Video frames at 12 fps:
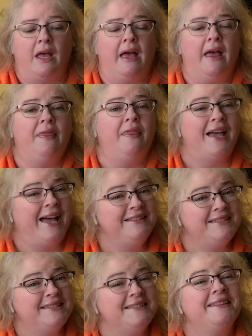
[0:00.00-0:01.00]
And
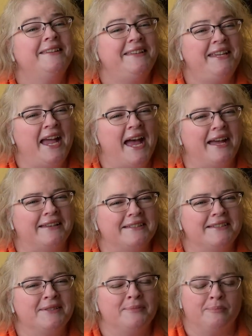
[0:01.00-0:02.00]
that's the end.